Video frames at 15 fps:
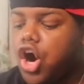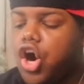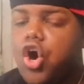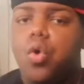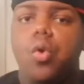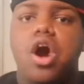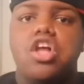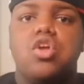
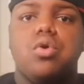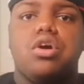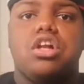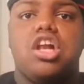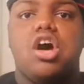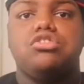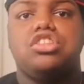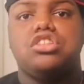Who are you
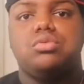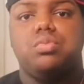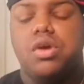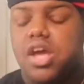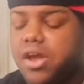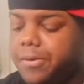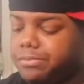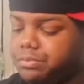closest
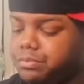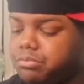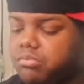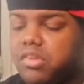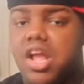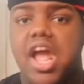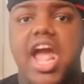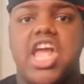with
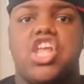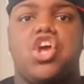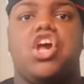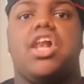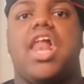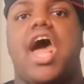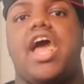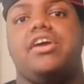in your
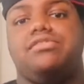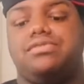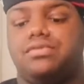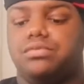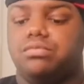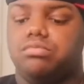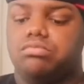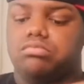life?
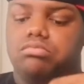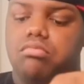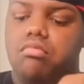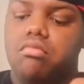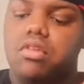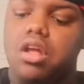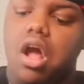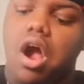
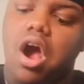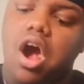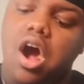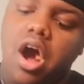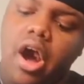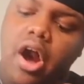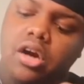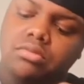
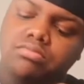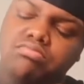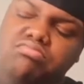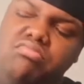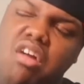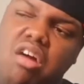I'm